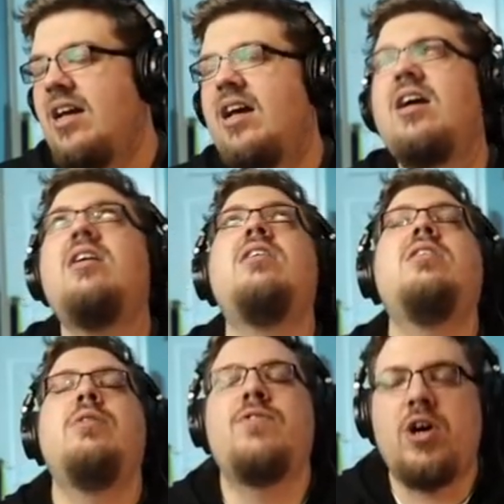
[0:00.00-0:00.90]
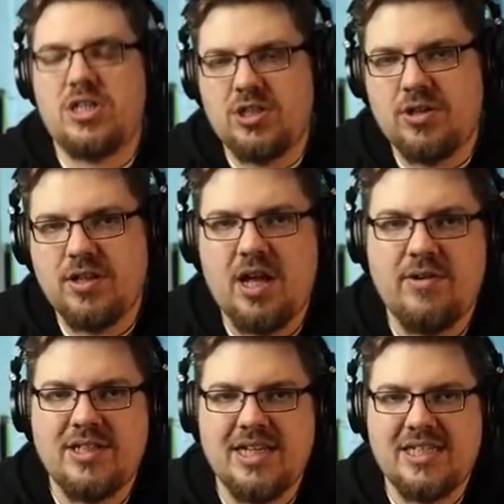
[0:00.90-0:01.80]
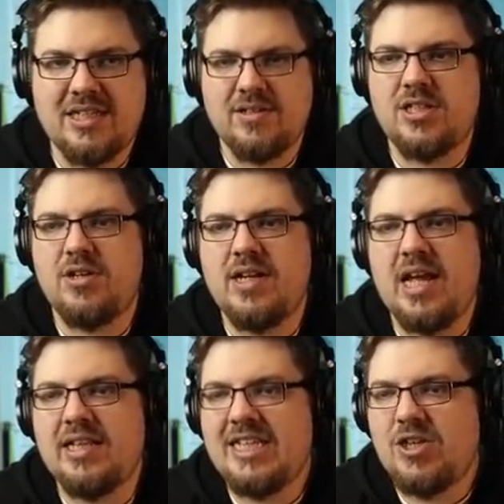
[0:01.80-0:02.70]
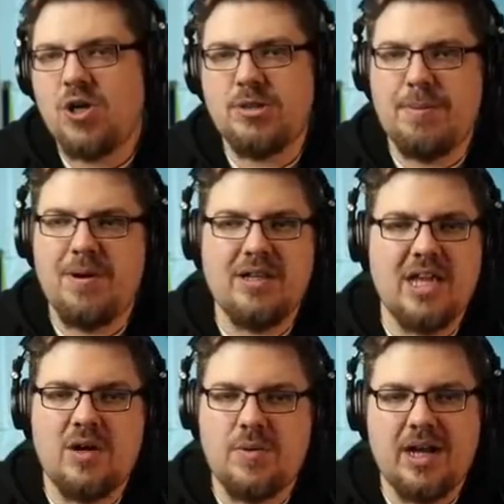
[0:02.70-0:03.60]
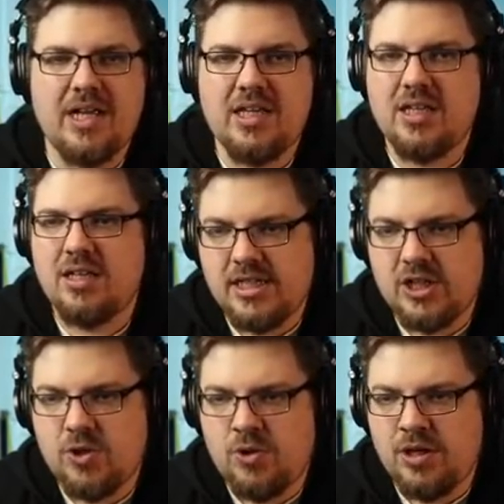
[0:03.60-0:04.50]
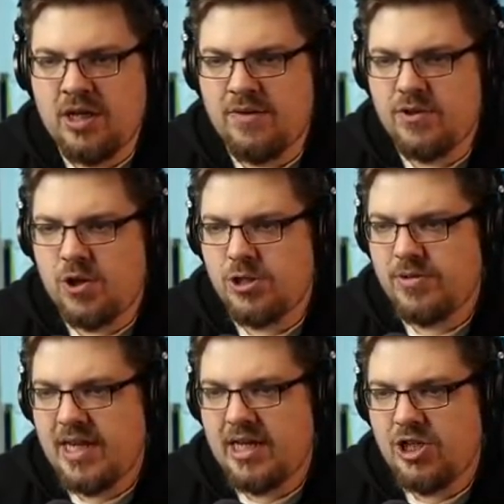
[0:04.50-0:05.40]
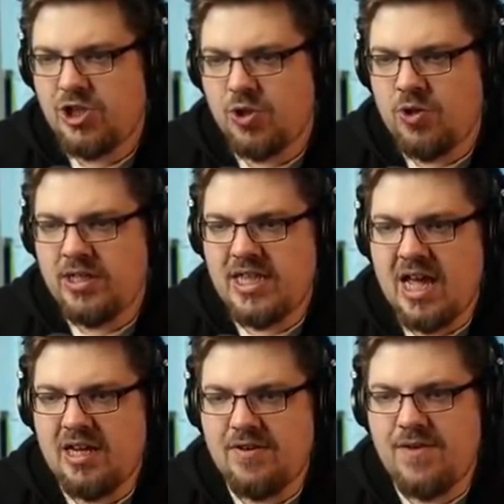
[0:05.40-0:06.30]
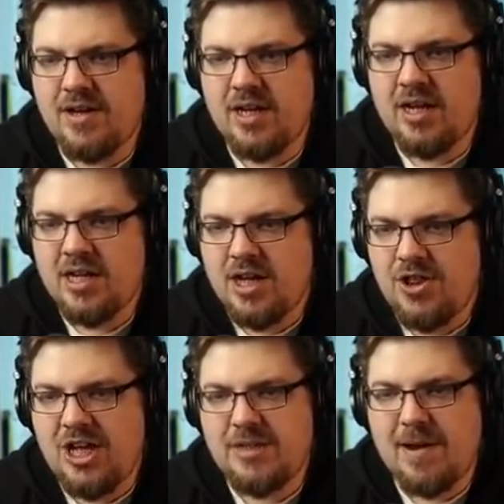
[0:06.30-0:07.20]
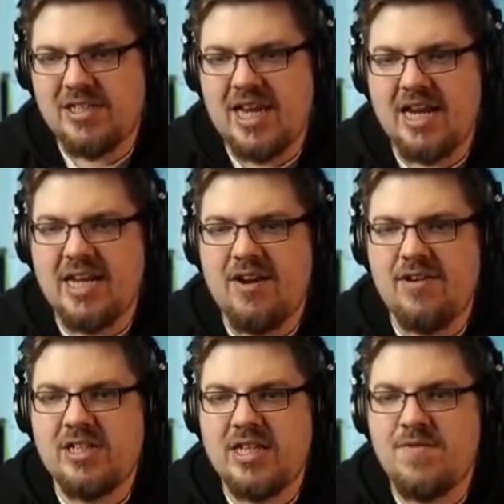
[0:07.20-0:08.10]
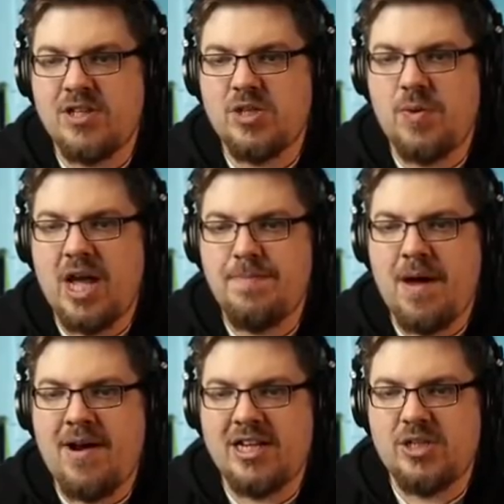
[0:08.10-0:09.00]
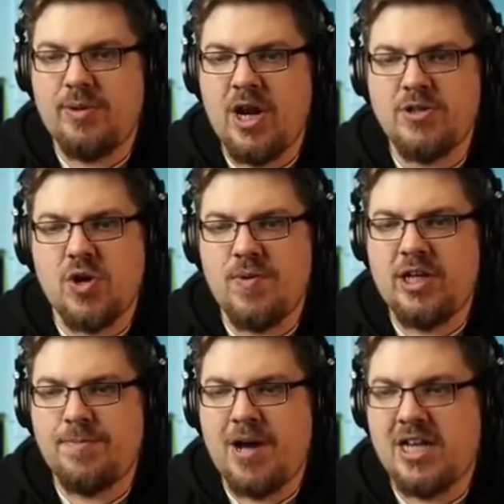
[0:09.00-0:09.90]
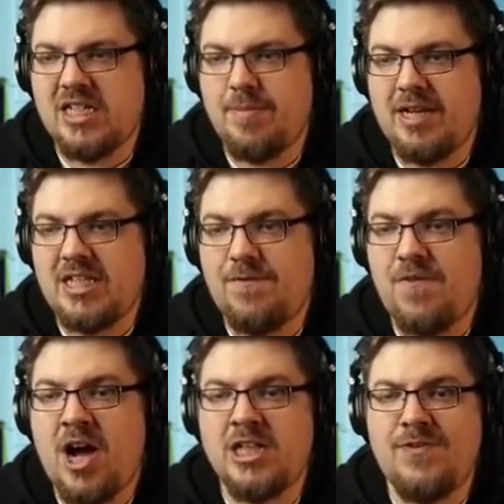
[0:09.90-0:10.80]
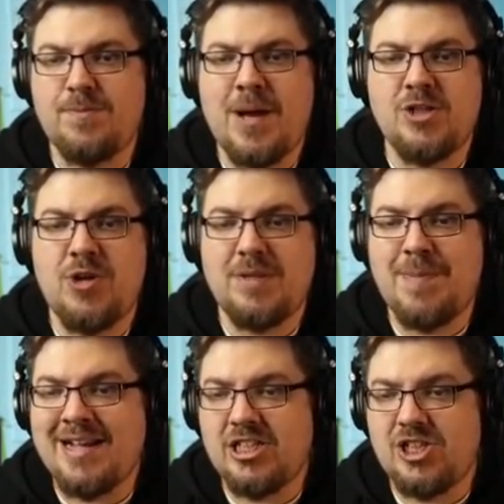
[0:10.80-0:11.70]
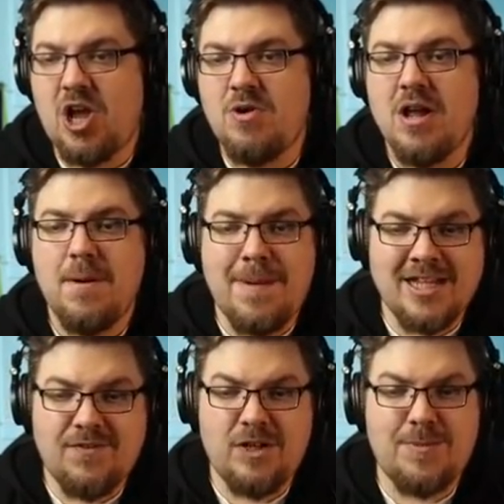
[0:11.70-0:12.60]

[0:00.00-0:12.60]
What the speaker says: oh, we've got to score those. It's still 2-0. He's got to be putting that away. as a corner. Of course, we'll take it short as their defender thinks about staying near us and then runs away. Barras, who we know has got really good passing ability, finds Fitzpatrick, back to Stone, back to